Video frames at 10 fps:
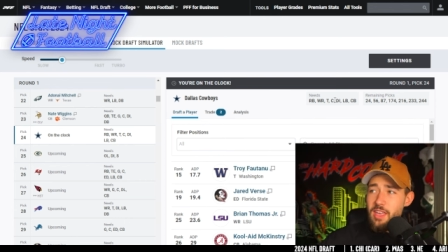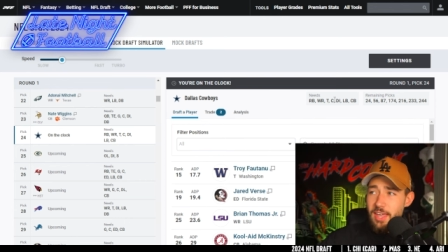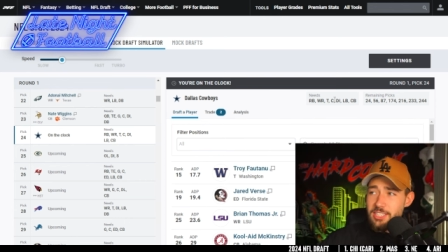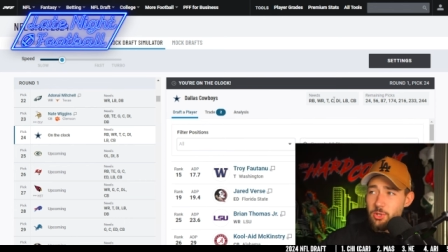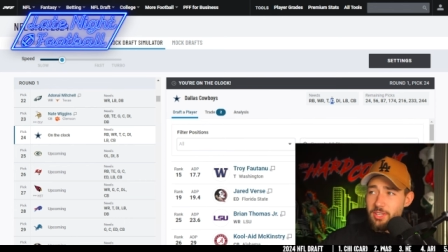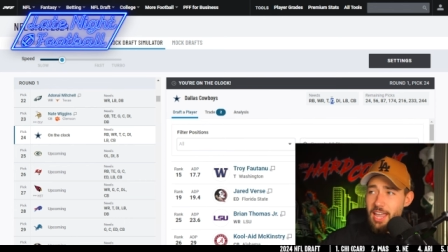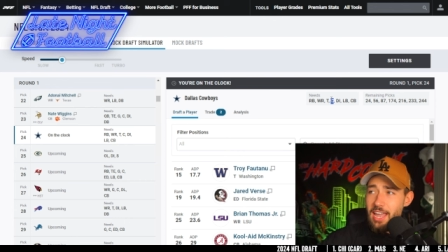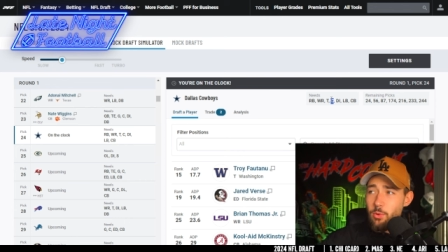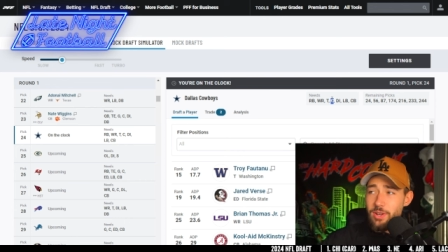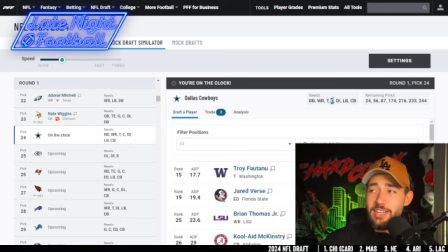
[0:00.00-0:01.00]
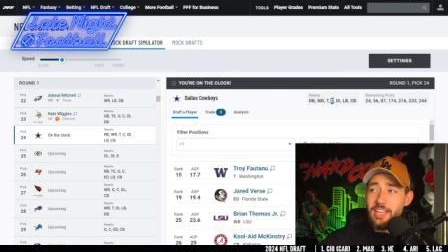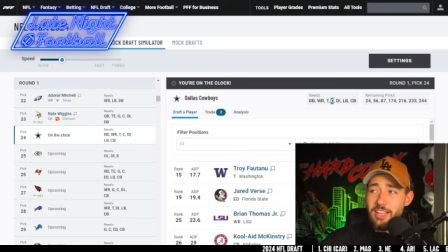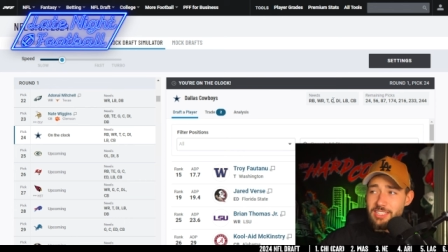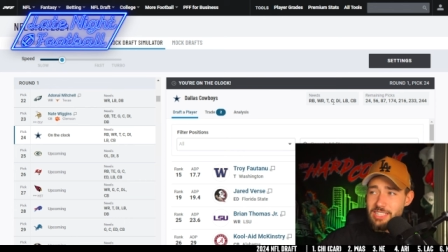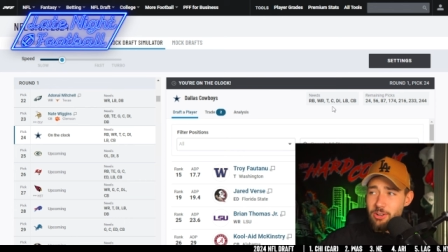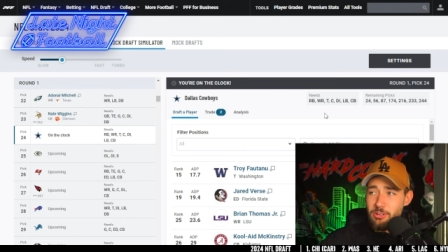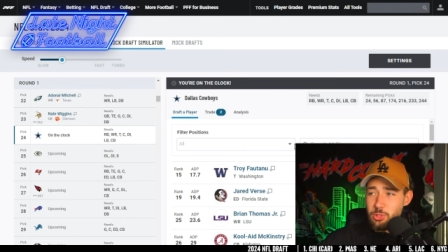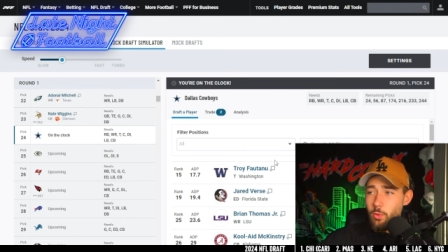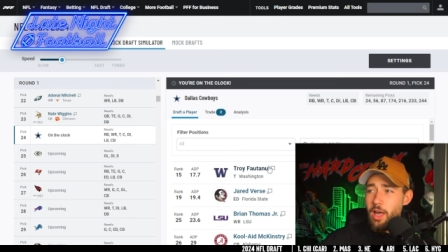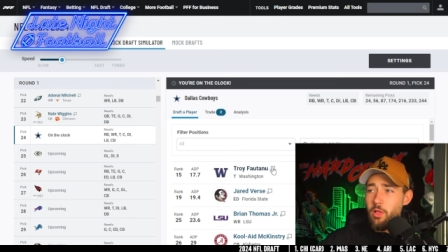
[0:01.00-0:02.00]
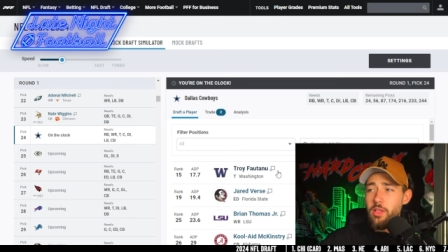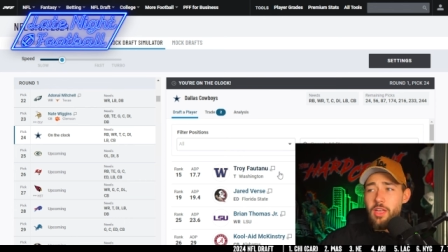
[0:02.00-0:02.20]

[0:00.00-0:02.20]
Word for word: That is okay. We need a center as well.